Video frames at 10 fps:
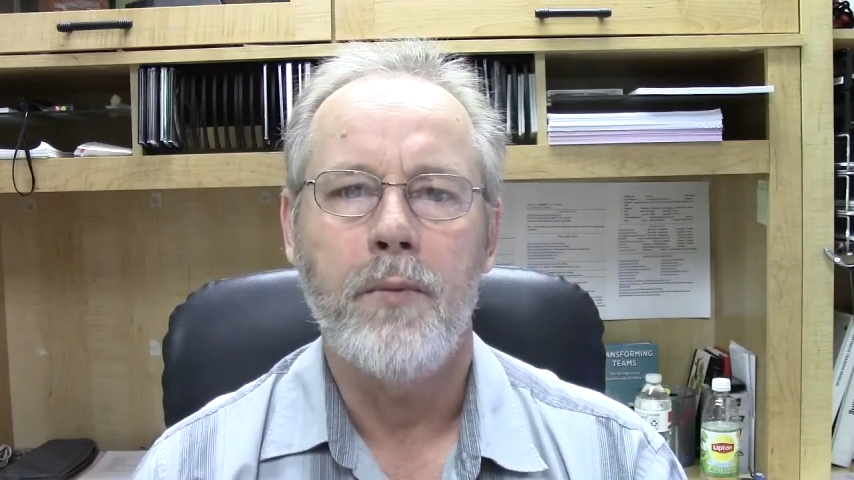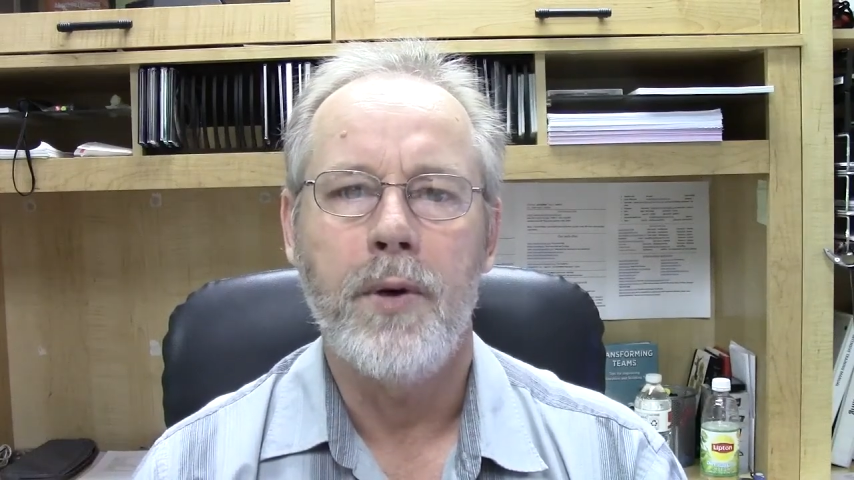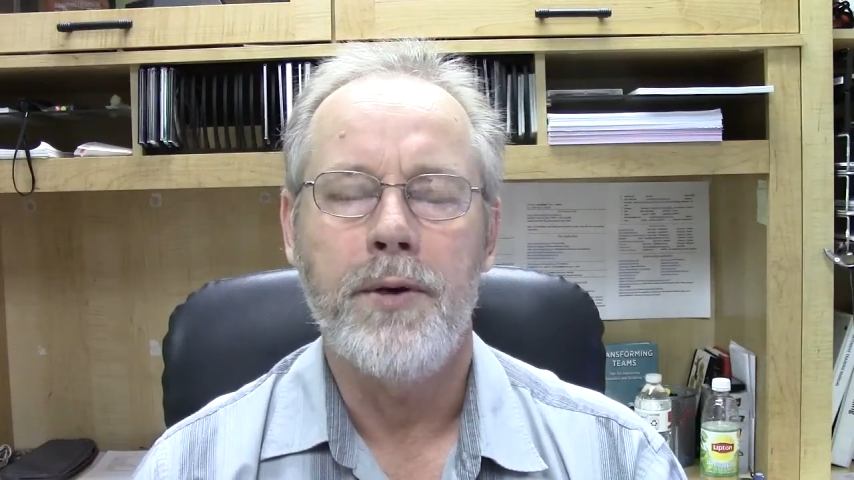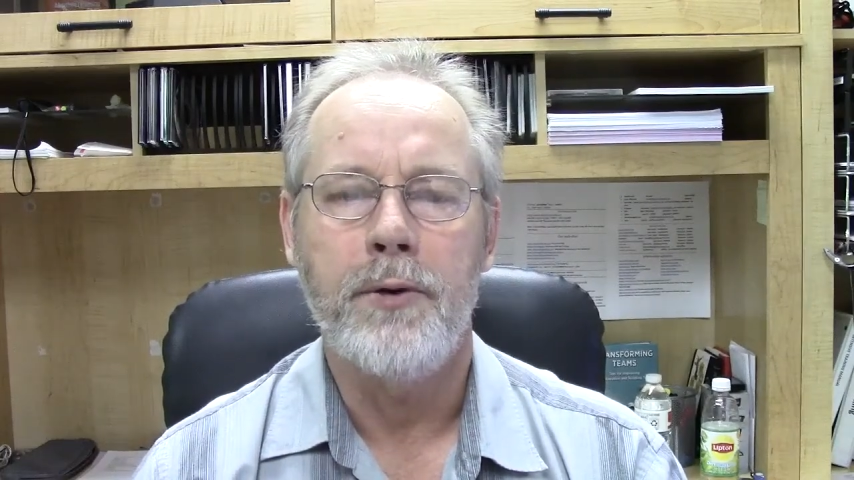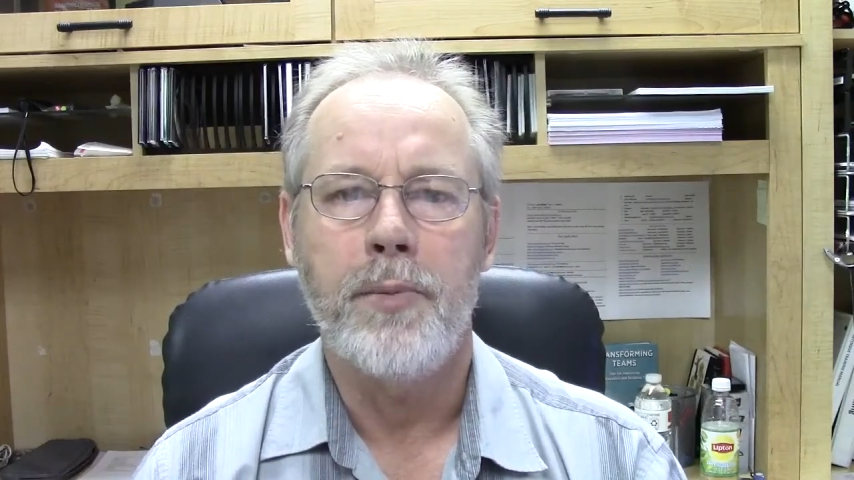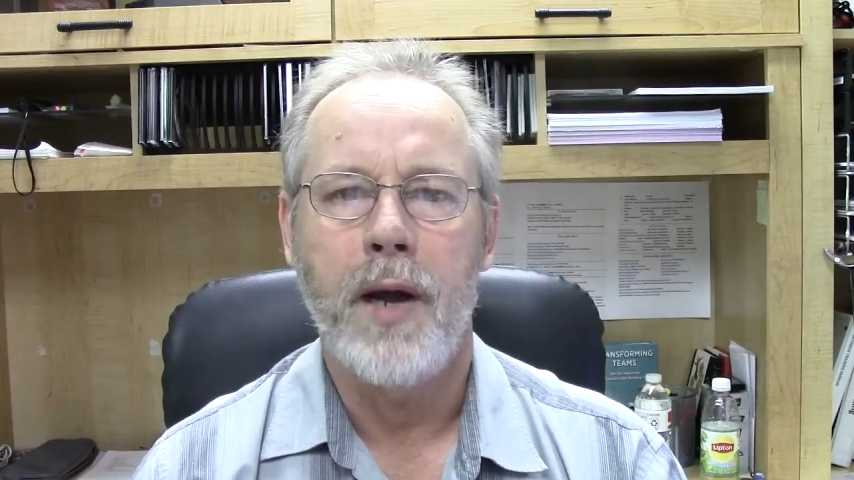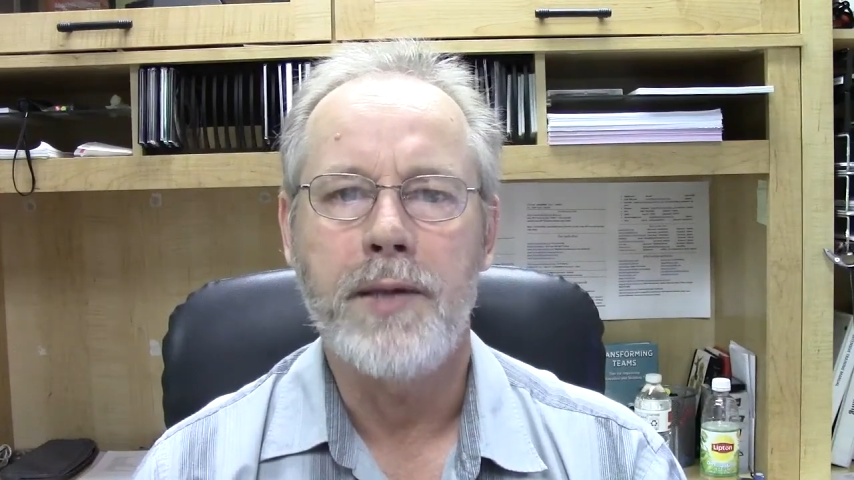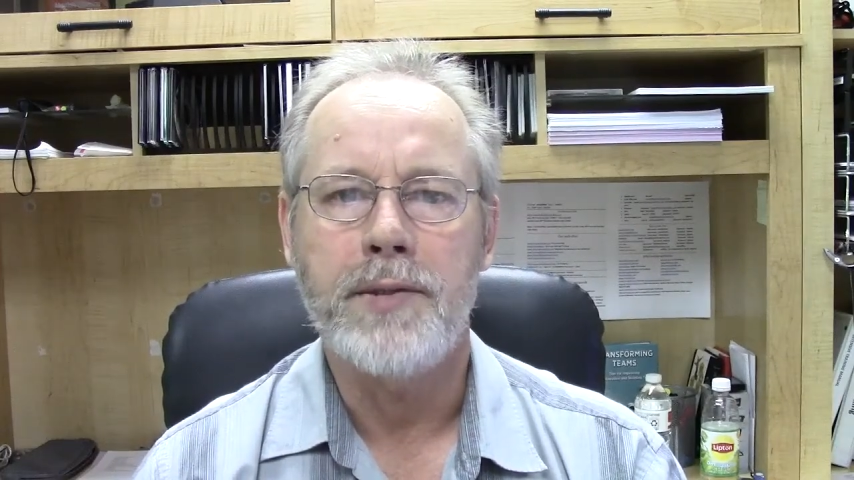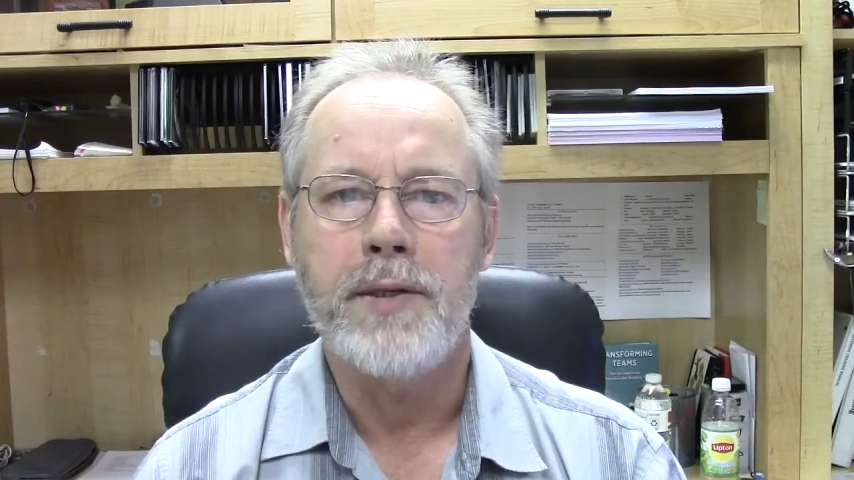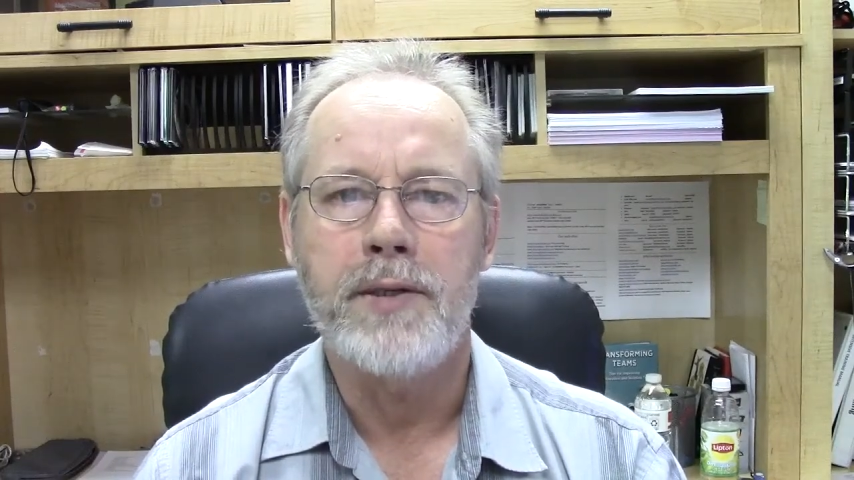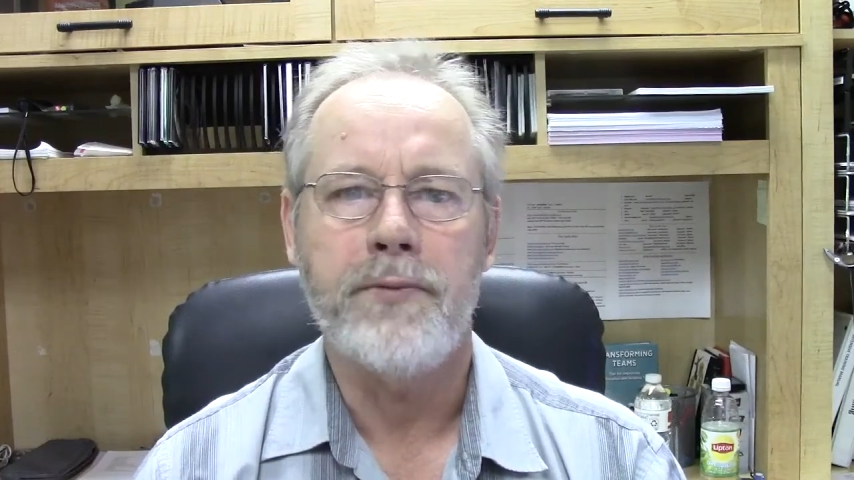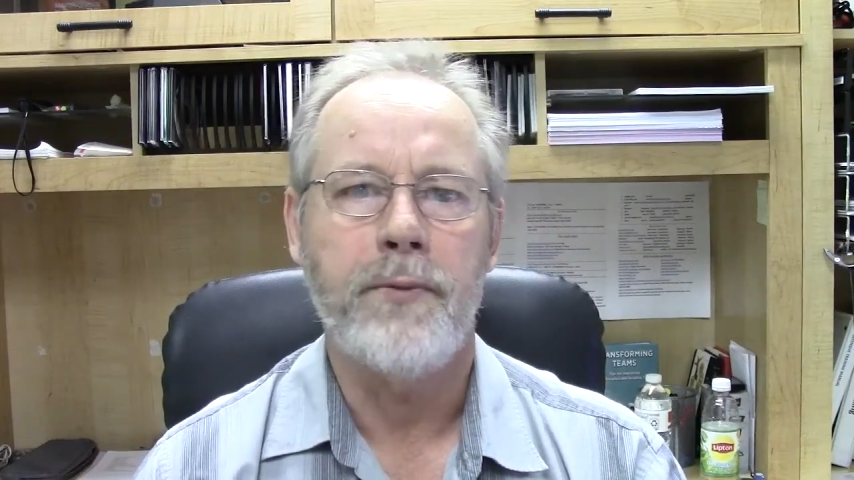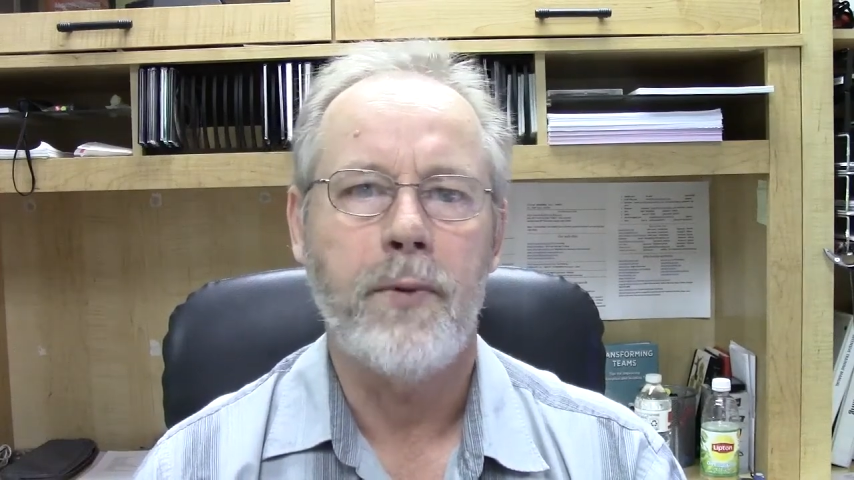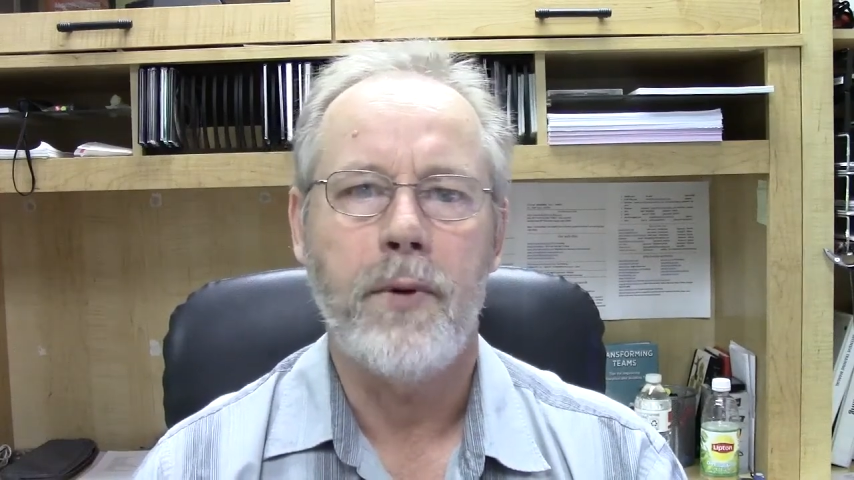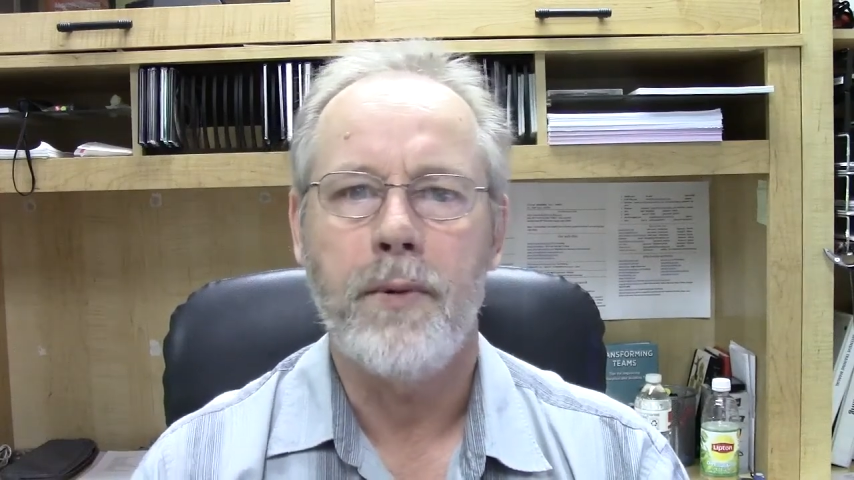what your pricing is
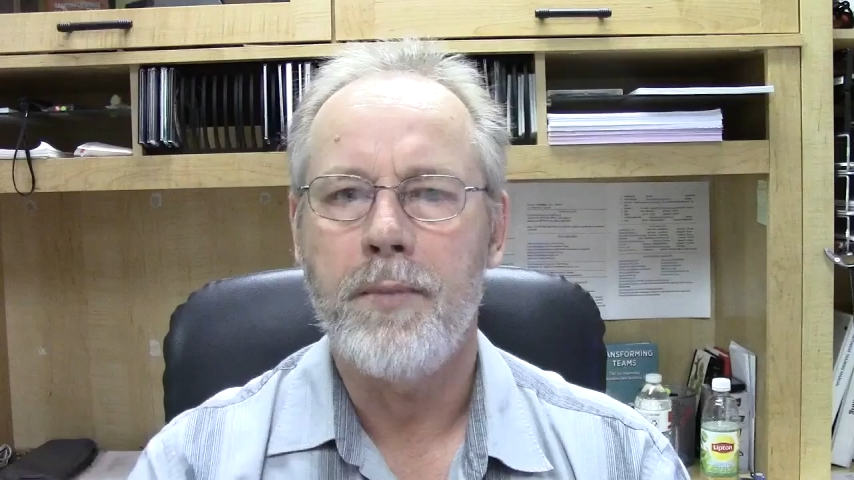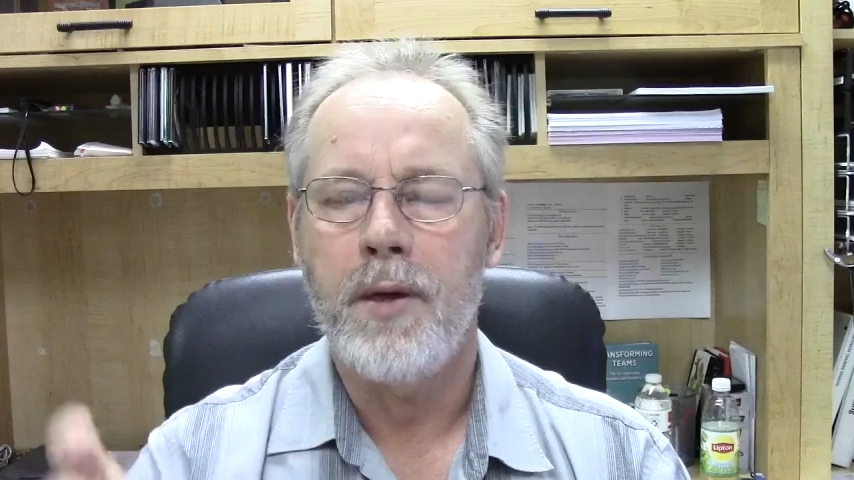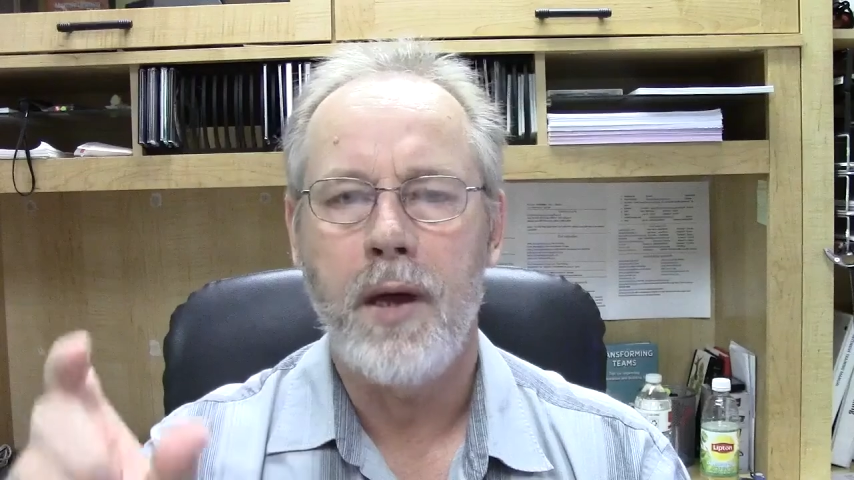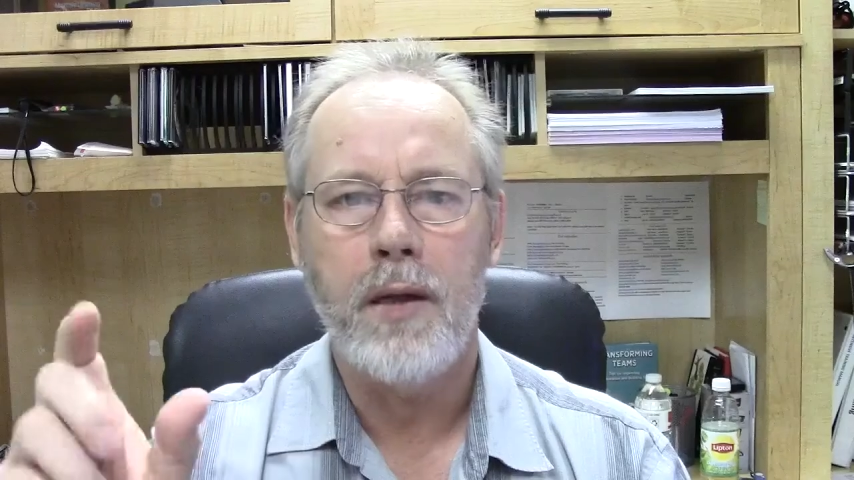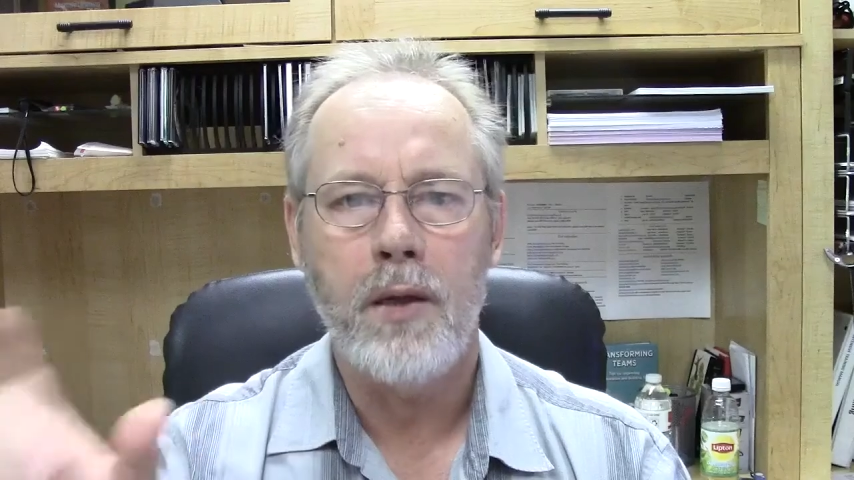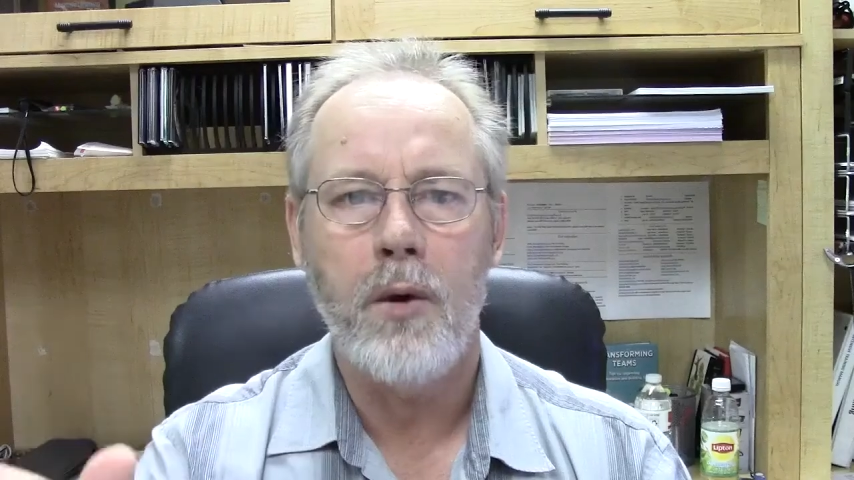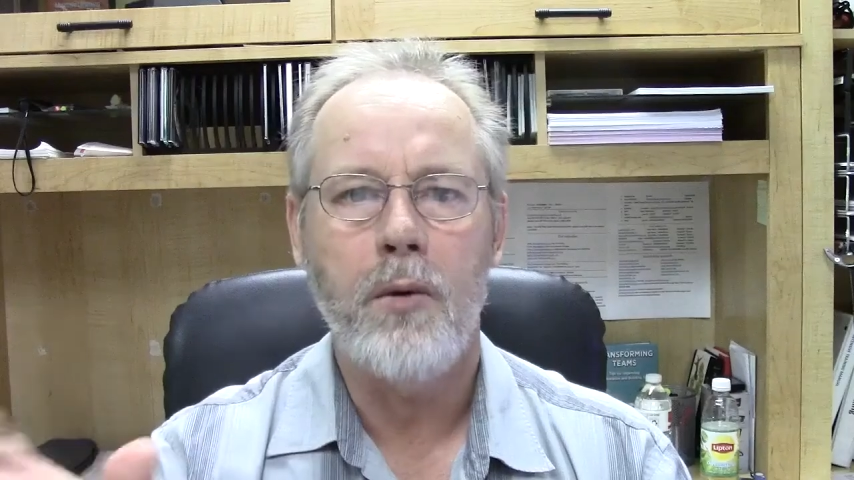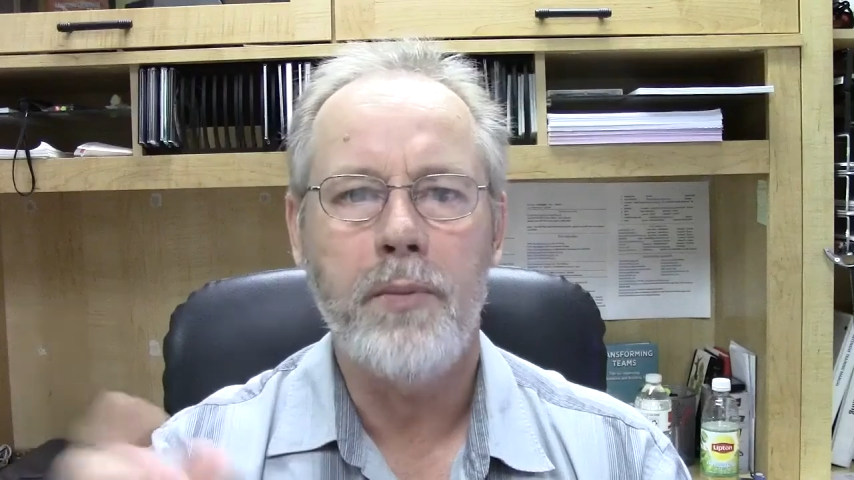for a low,